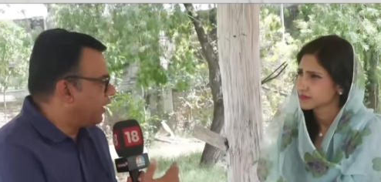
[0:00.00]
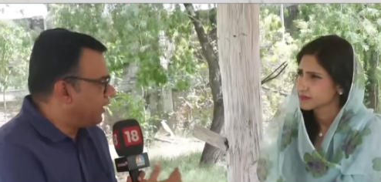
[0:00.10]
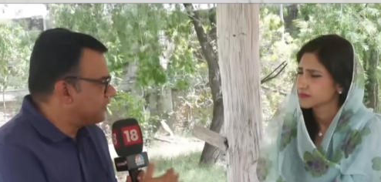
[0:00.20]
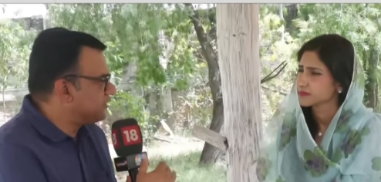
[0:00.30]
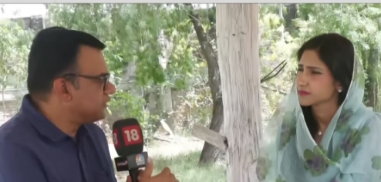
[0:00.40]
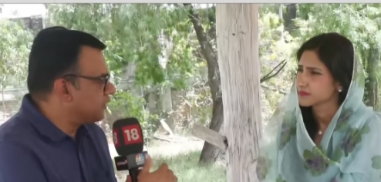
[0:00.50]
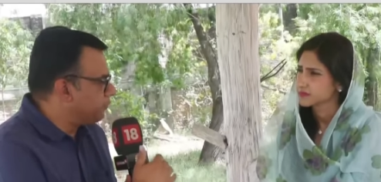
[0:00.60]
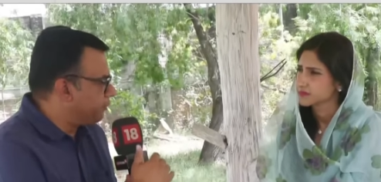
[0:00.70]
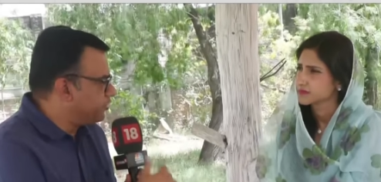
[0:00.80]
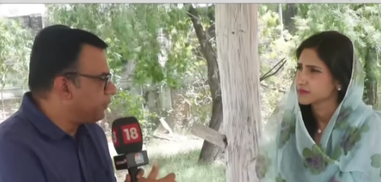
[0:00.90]
Speaker 1: Is
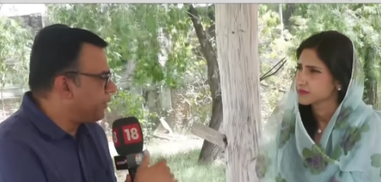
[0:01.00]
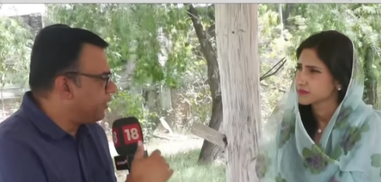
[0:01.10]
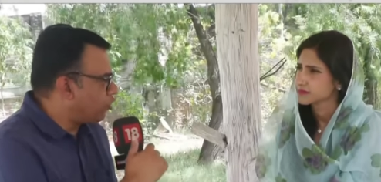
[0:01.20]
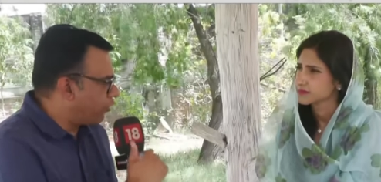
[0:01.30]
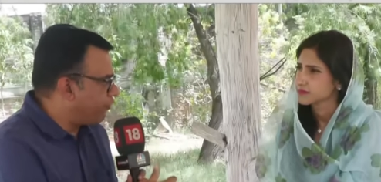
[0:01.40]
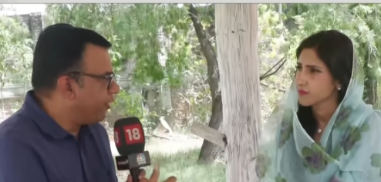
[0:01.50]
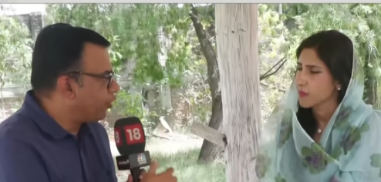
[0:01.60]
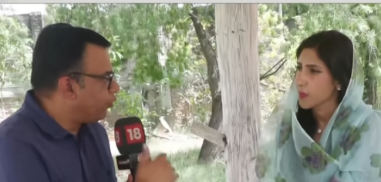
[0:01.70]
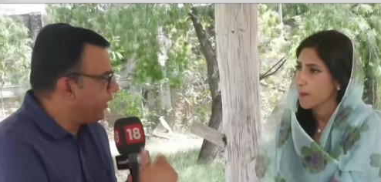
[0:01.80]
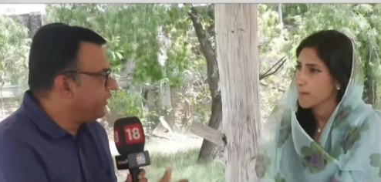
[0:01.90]
BJP
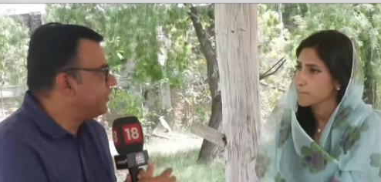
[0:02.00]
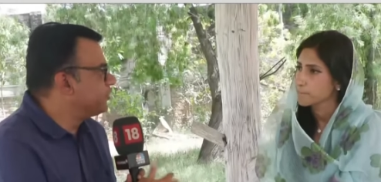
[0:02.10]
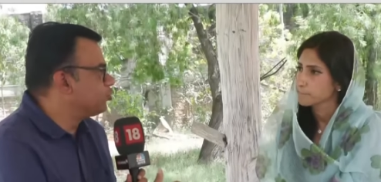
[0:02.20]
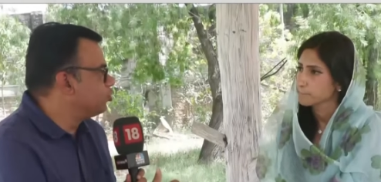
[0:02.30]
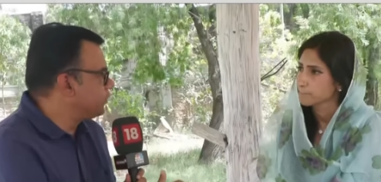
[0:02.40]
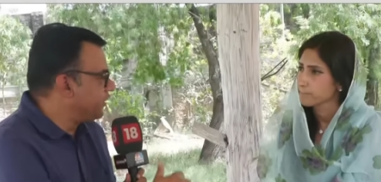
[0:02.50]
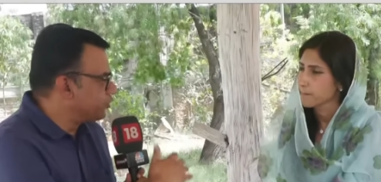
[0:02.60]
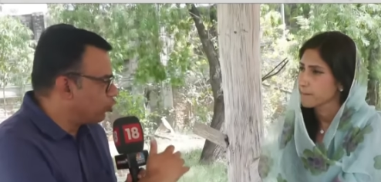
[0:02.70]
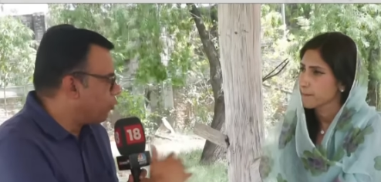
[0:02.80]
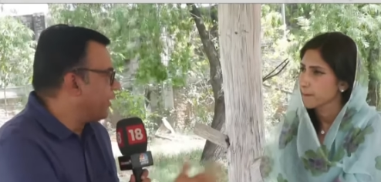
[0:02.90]
confident of winning these two
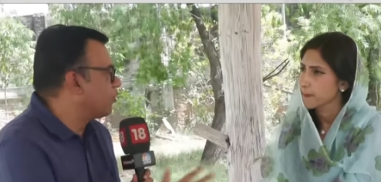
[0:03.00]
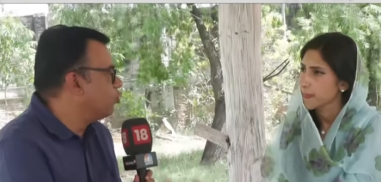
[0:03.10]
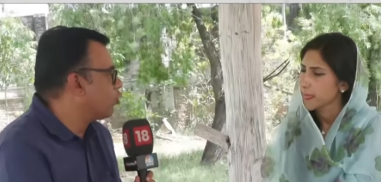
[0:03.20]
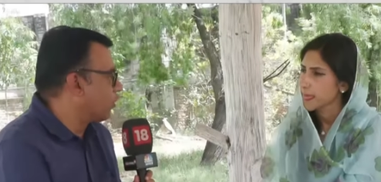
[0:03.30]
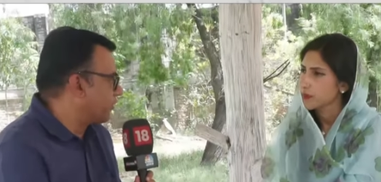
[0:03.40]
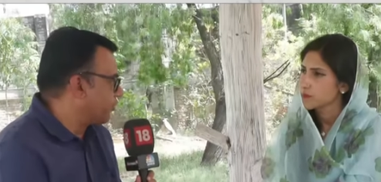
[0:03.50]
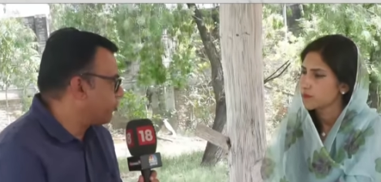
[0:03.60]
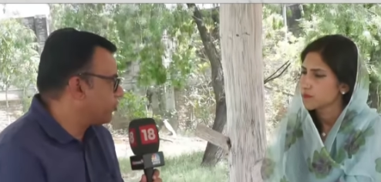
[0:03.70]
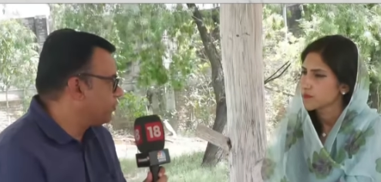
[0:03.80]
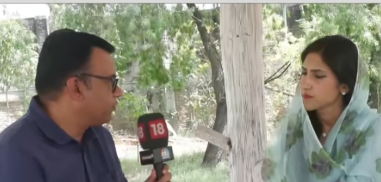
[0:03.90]
seats no matter who
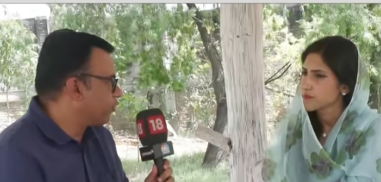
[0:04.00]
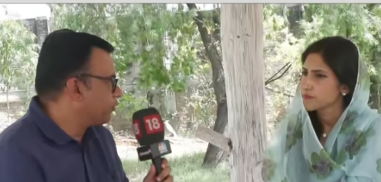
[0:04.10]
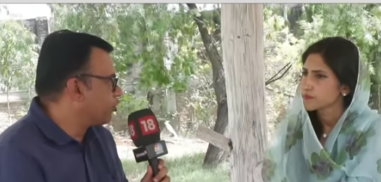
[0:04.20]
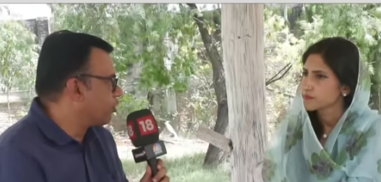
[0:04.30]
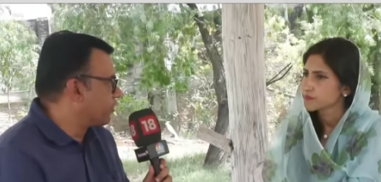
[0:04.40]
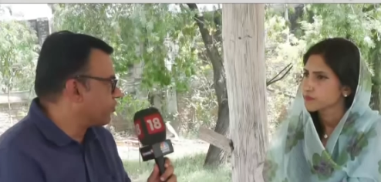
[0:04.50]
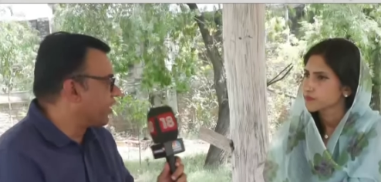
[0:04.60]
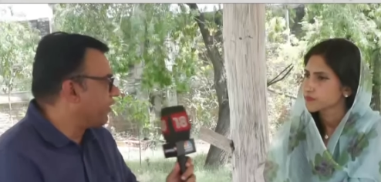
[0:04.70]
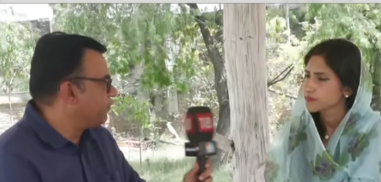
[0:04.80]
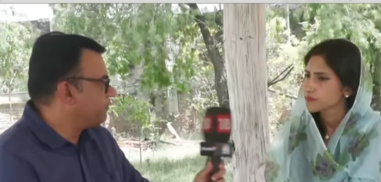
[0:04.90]
contests from the Congress
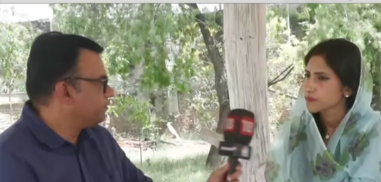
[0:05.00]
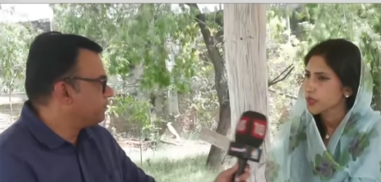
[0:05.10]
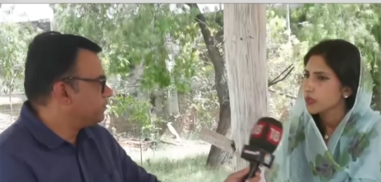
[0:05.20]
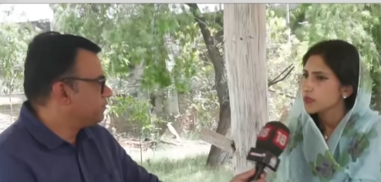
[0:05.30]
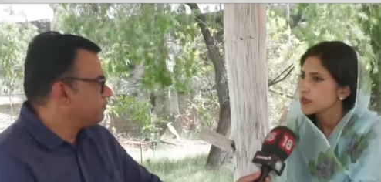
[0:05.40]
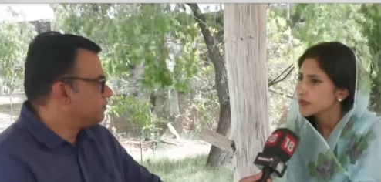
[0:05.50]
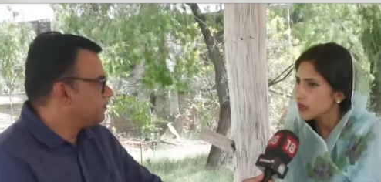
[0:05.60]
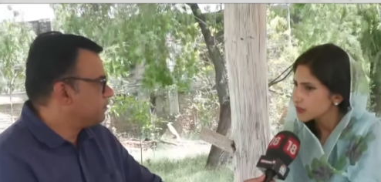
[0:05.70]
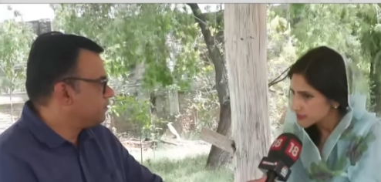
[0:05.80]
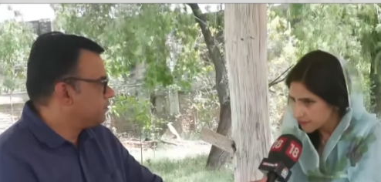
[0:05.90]
side?
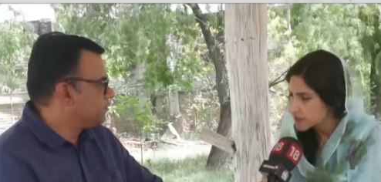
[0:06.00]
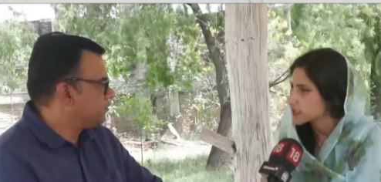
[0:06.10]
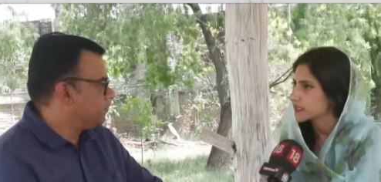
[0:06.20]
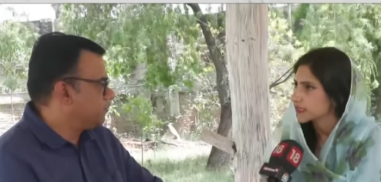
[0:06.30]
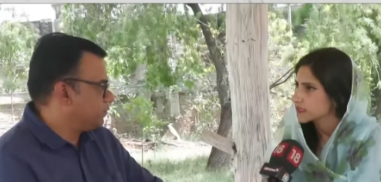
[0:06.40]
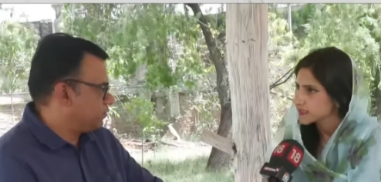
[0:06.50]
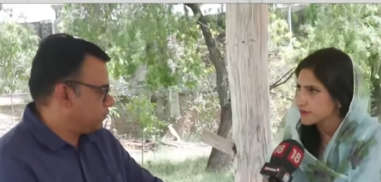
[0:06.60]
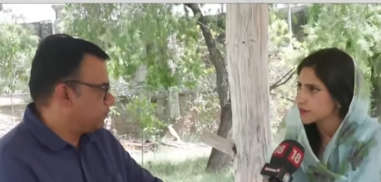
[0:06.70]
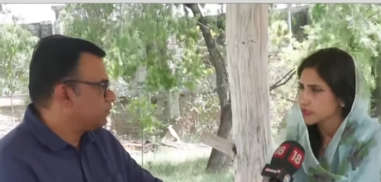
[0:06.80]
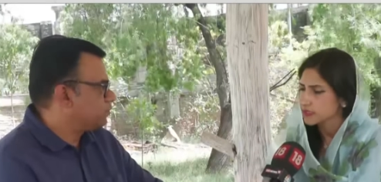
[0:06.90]
Speaker 2: Uh, definitely,
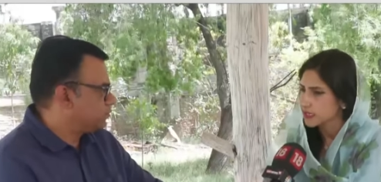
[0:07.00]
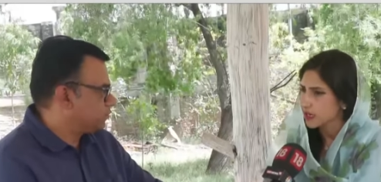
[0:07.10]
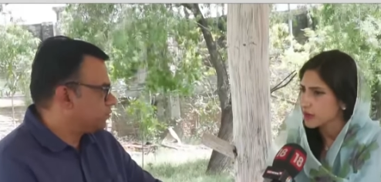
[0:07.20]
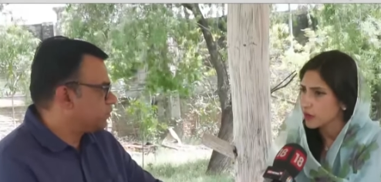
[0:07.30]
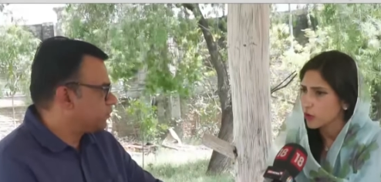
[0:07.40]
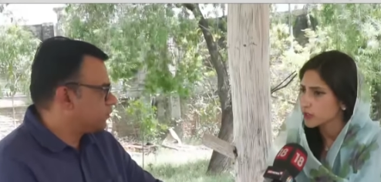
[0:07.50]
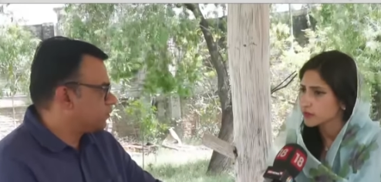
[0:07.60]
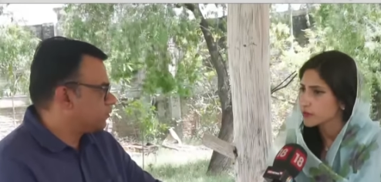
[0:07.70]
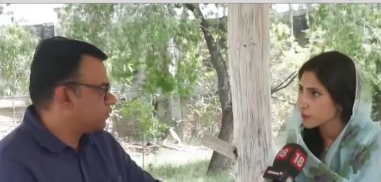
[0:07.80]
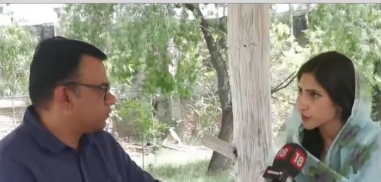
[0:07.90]
definitely. Uh, all
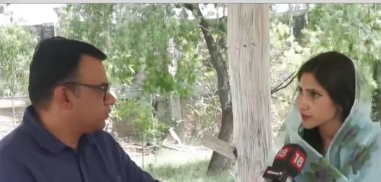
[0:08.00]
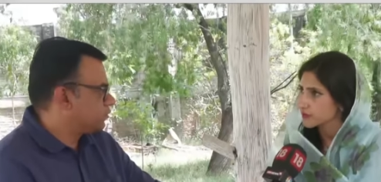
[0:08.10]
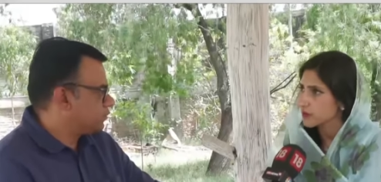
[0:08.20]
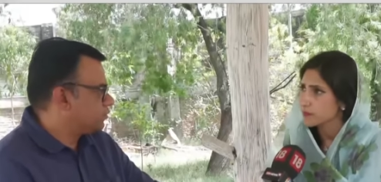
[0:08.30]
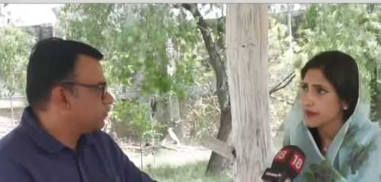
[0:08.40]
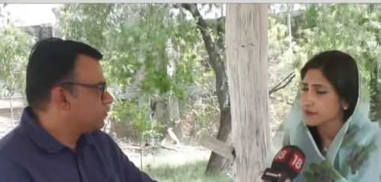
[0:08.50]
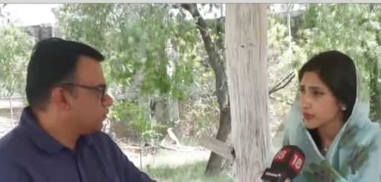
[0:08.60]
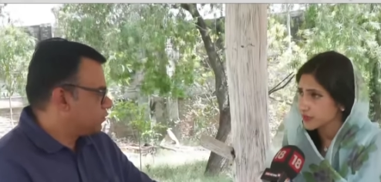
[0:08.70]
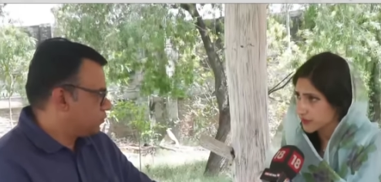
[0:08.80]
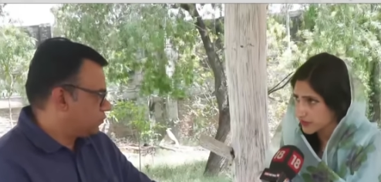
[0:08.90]
the reports have come back
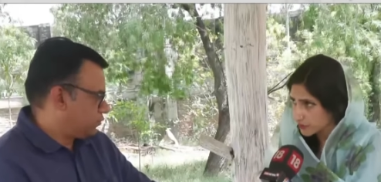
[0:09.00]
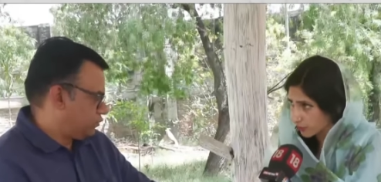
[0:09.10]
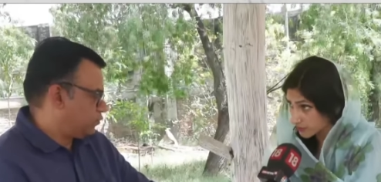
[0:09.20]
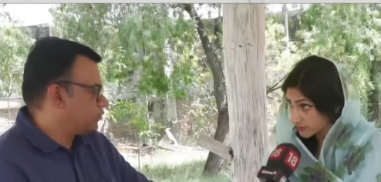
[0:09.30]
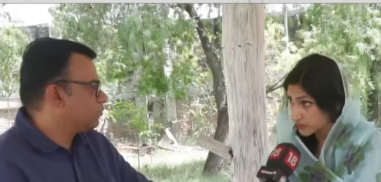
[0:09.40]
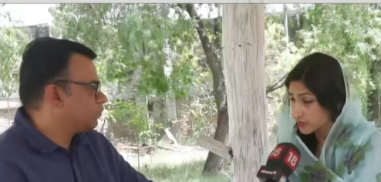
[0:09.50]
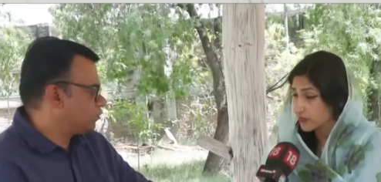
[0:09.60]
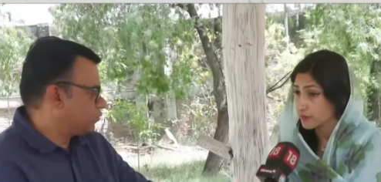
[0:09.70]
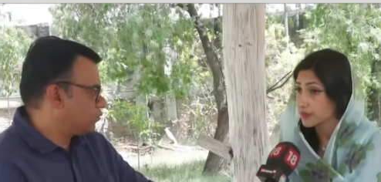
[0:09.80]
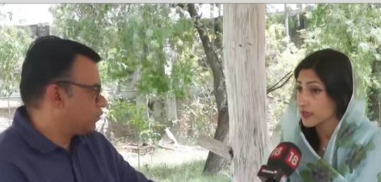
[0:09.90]
very, very
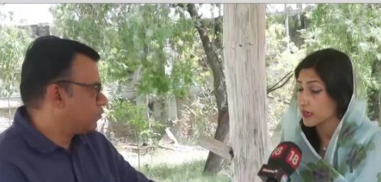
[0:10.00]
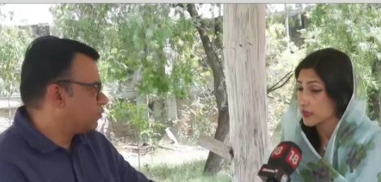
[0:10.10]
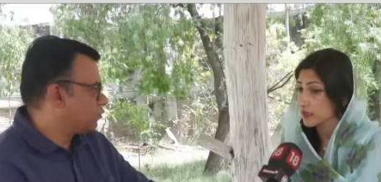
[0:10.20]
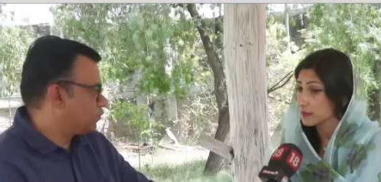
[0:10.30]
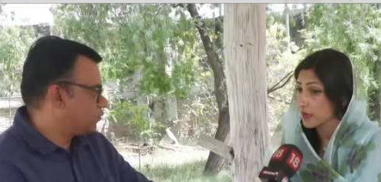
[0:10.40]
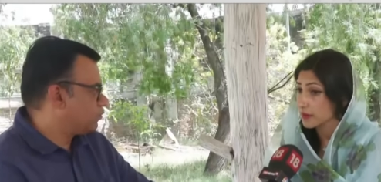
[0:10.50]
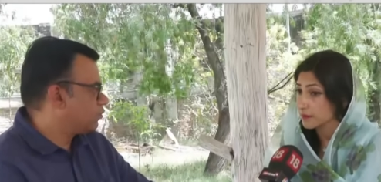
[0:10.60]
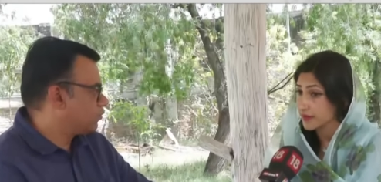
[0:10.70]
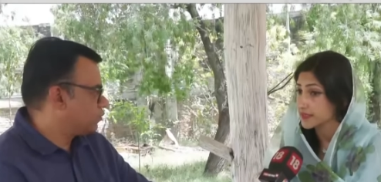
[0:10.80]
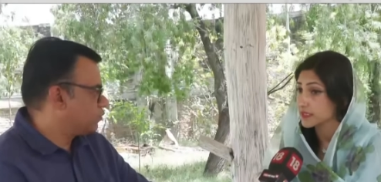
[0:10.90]
positive. I mean, uh, uh,
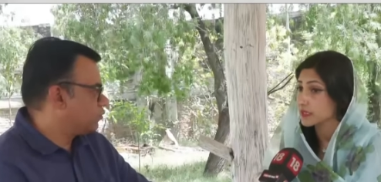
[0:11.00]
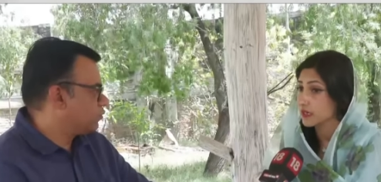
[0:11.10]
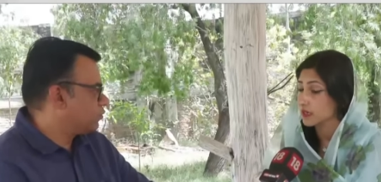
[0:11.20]
uh Amethi,